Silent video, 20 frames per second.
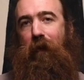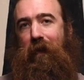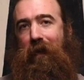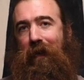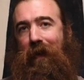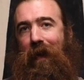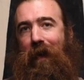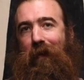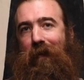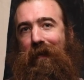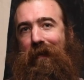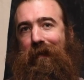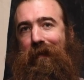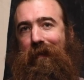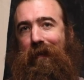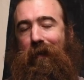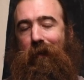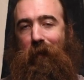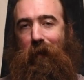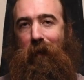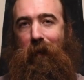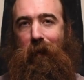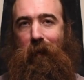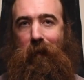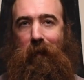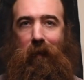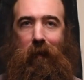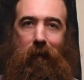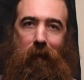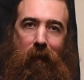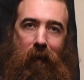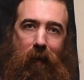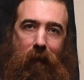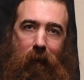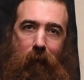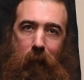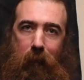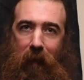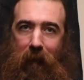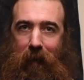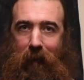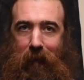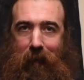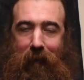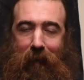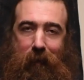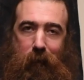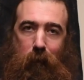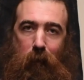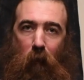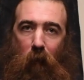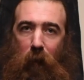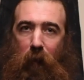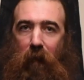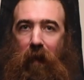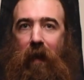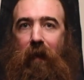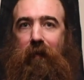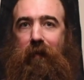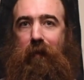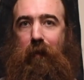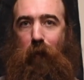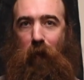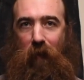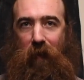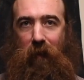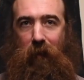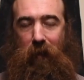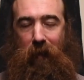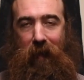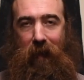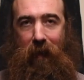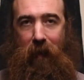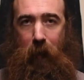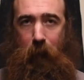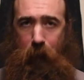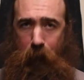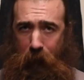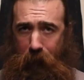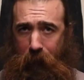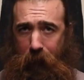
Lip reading: where you can't really see the road, and it gets more pronounced the more you're leaning.